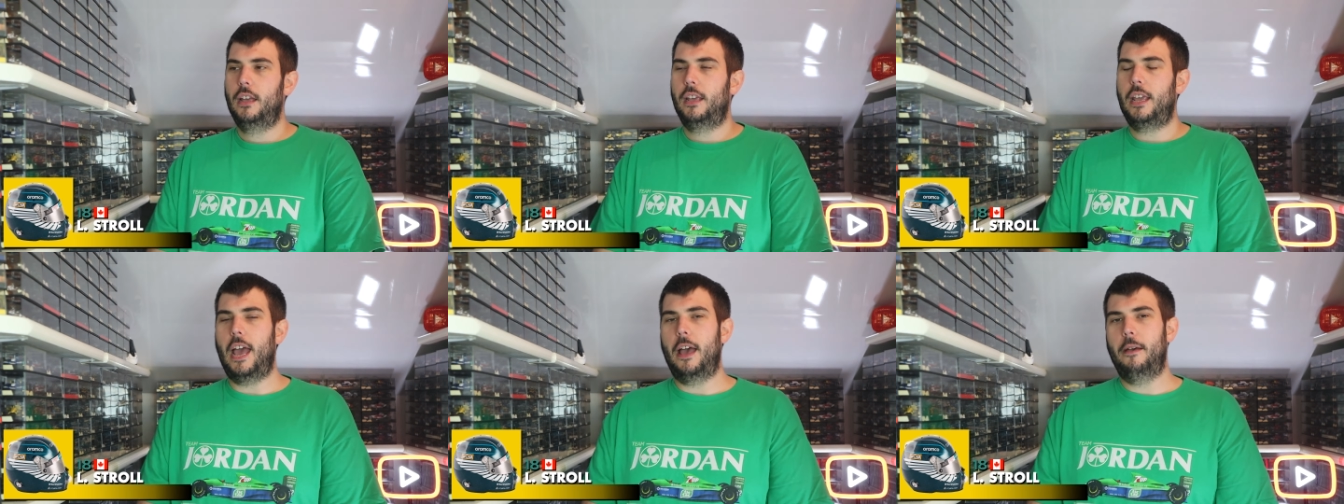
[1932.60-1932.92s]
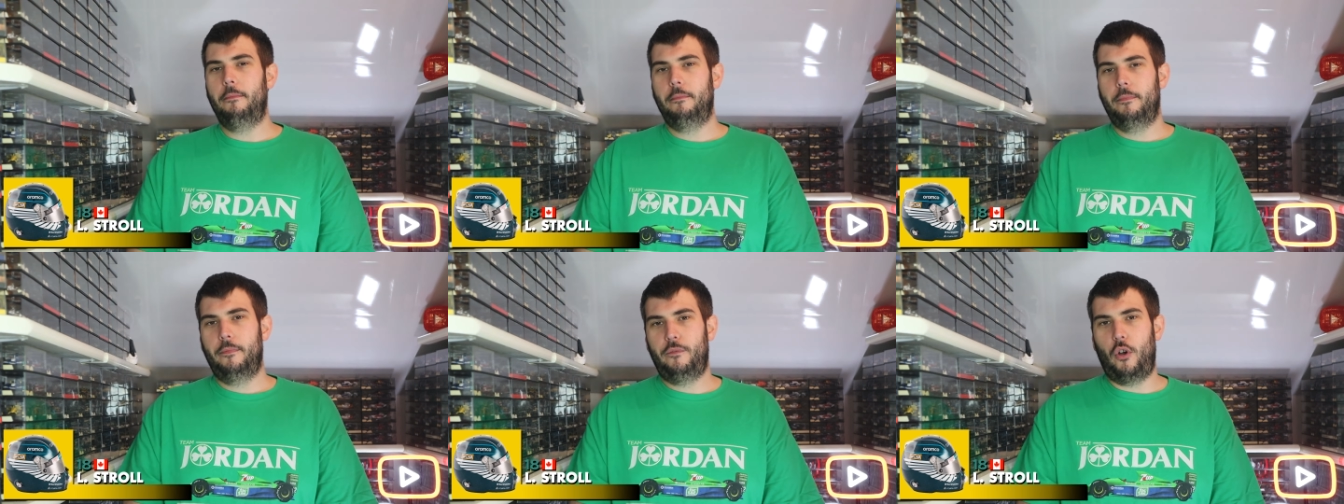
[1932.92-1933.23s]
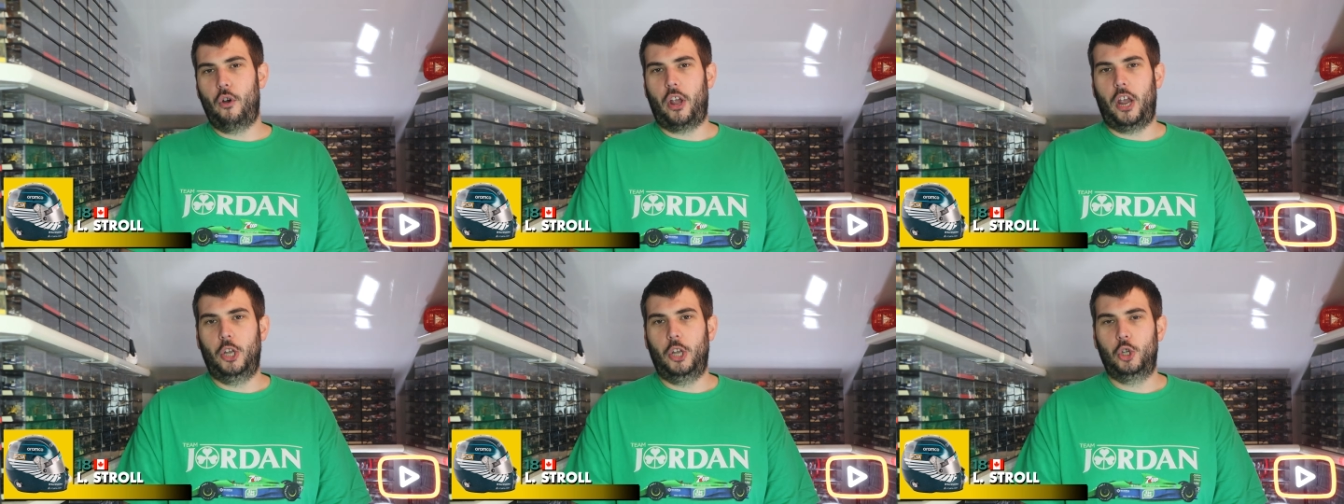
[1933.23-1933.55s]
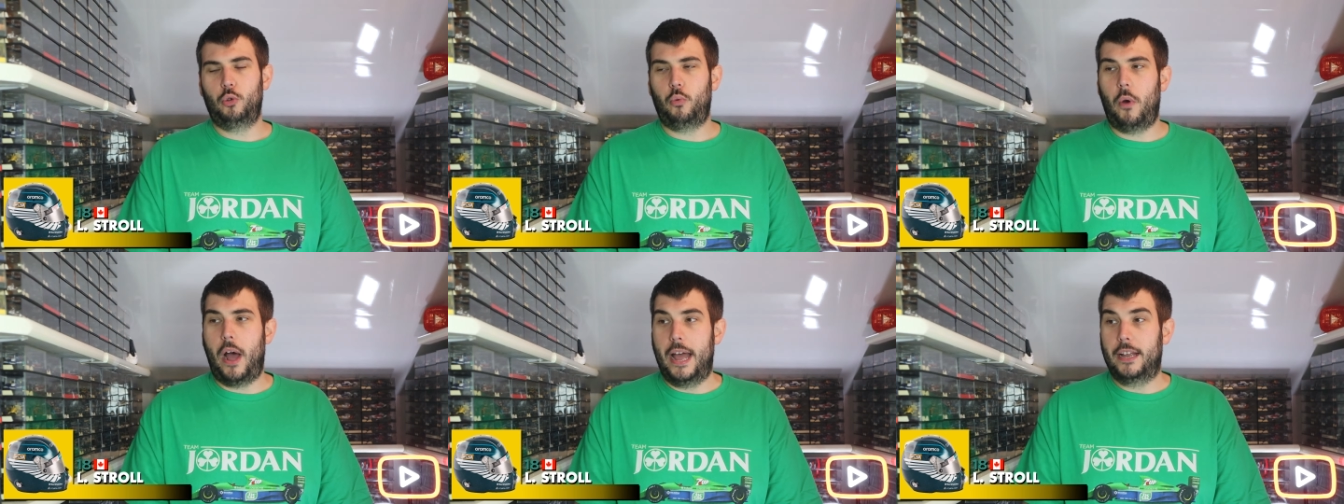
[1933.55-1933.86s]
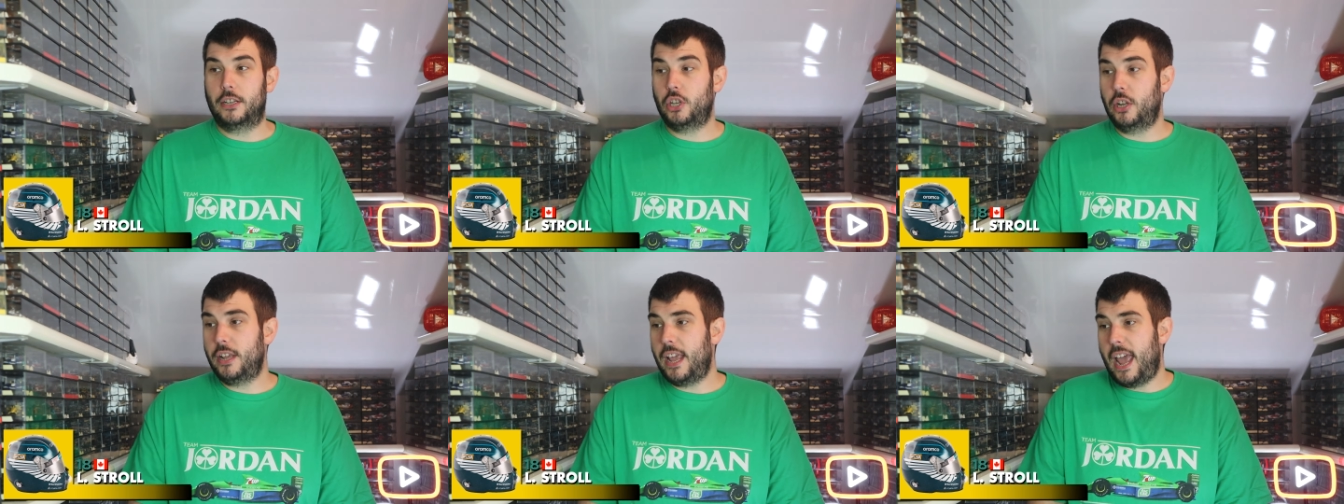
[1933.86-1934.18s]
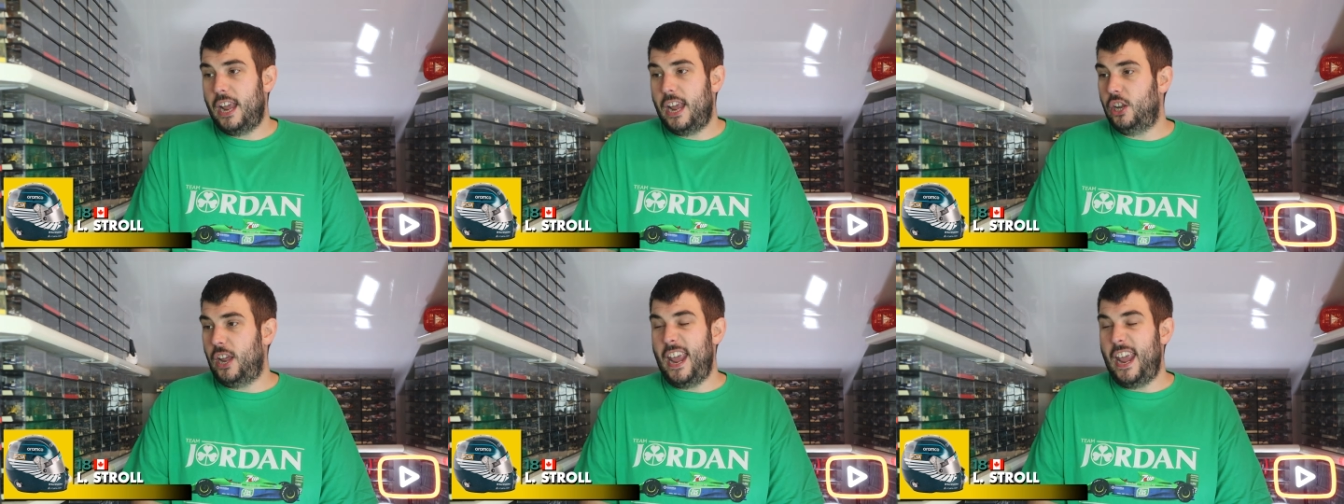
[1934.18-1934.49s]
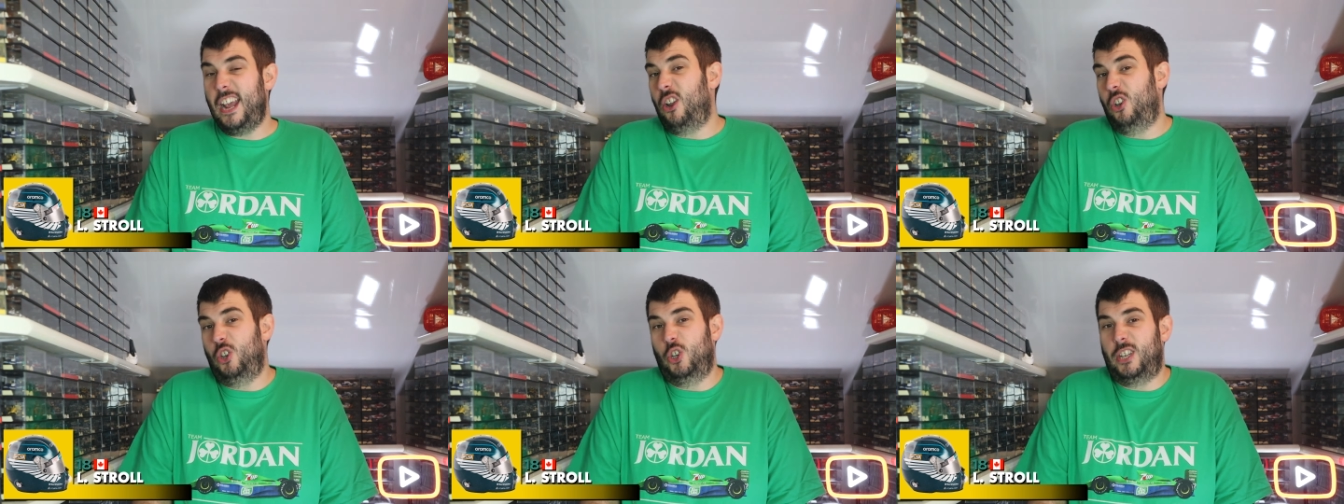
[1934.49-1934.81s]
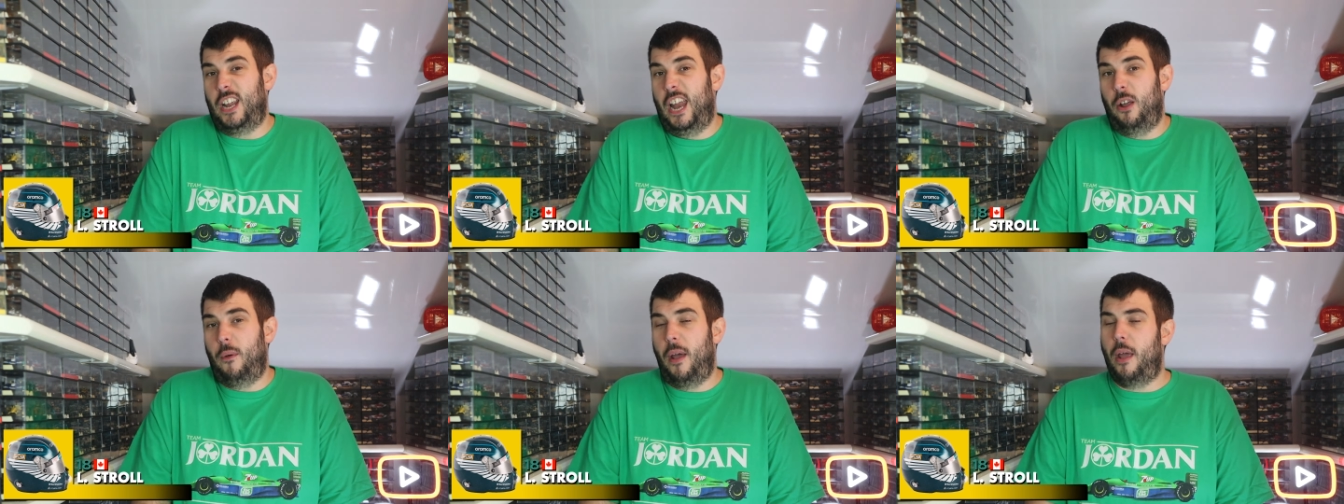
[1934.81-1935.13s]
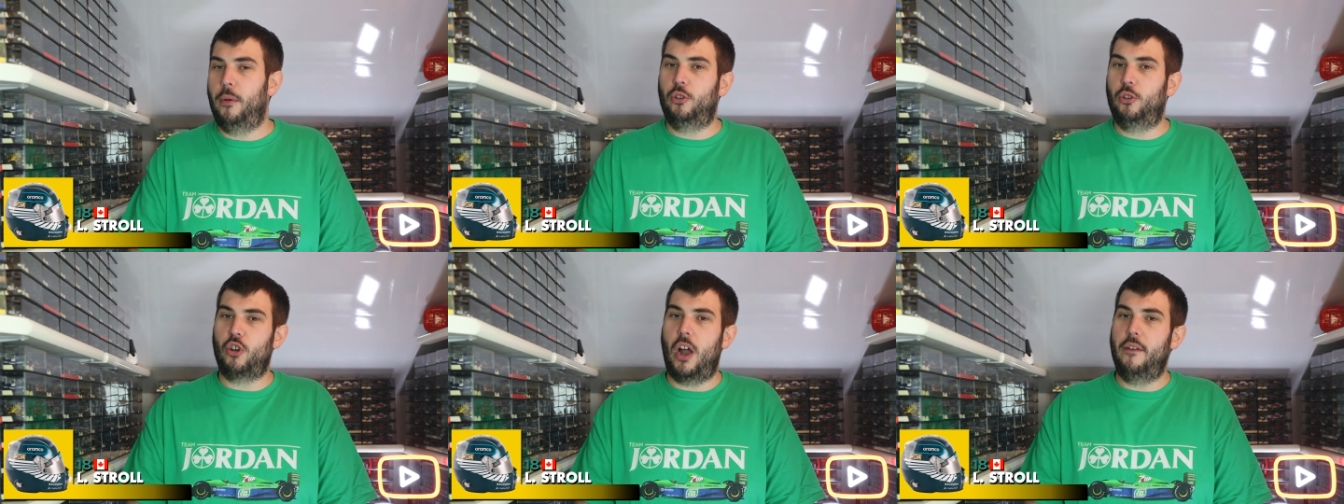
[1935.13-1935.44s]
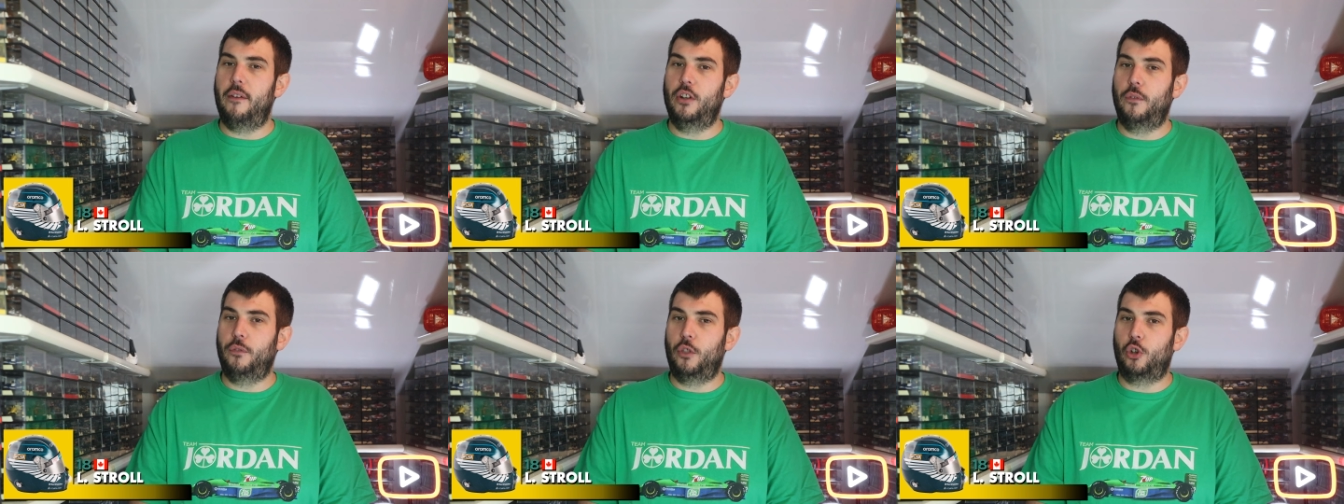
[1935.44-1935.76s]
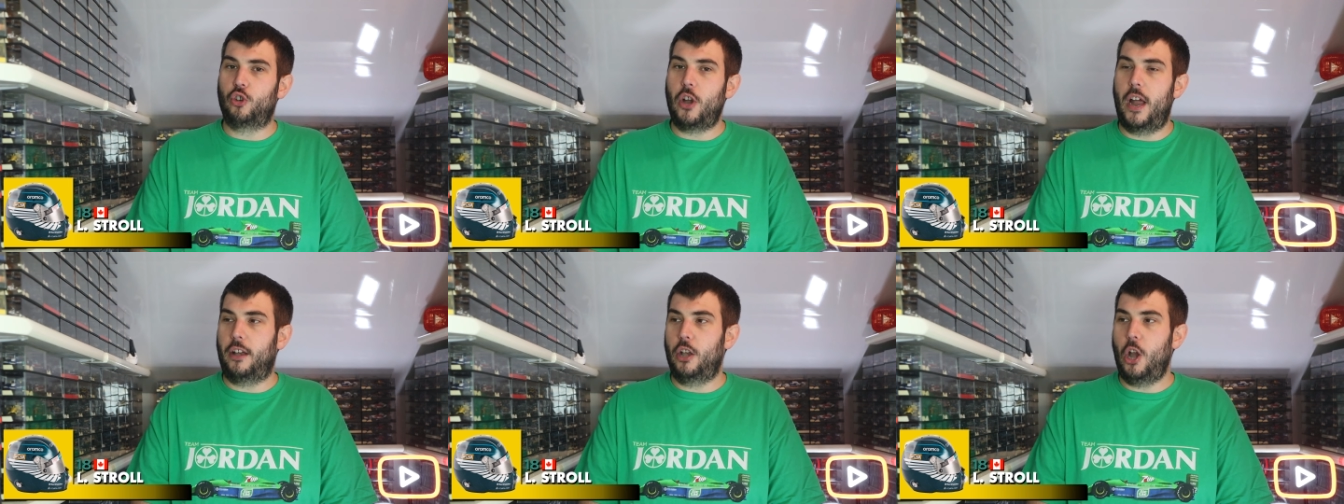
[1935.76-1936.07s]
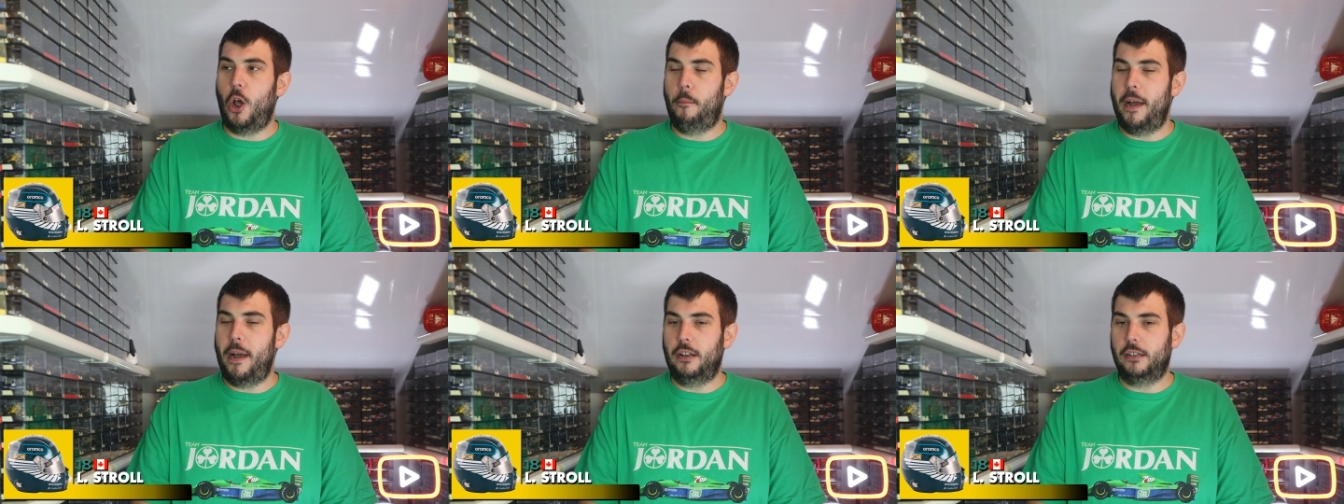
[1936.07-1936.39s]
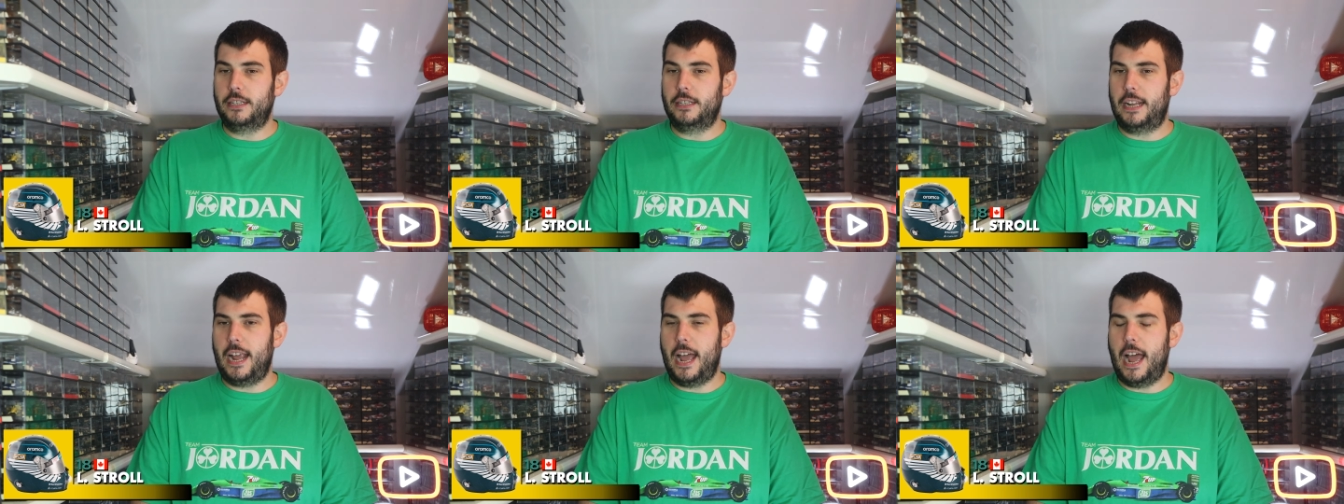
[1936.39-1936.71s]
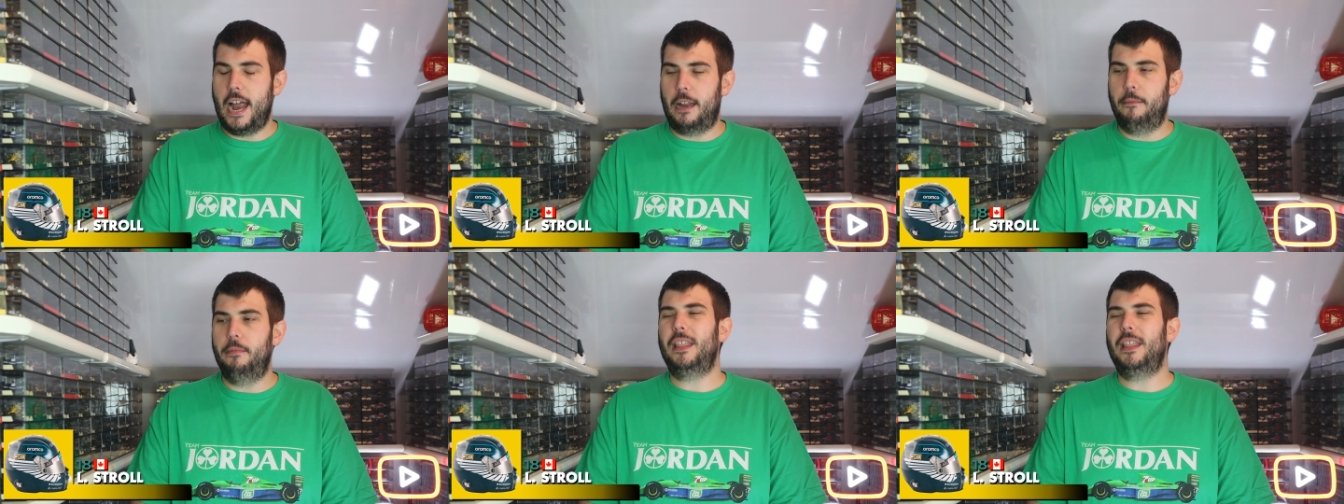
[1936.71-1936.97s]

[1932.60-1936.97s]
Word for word: Yeah, fucking twat. So yeah, he can just get away with driving off the track, no penalty, can he?